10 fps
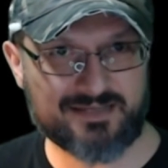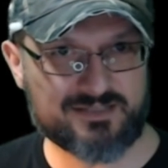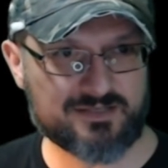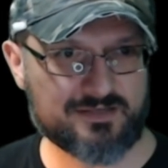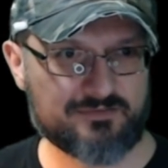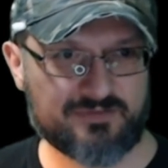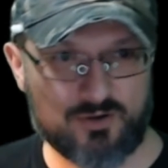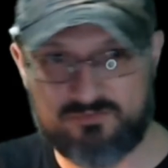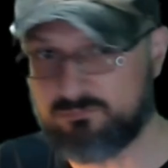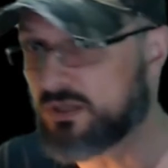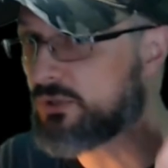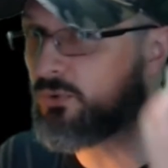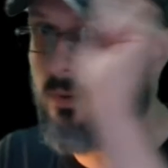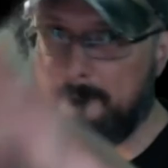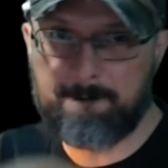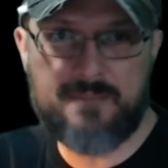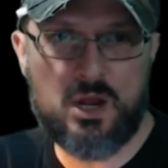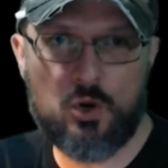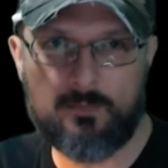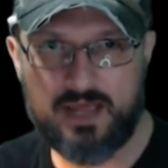to VRF blue,
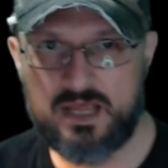boom,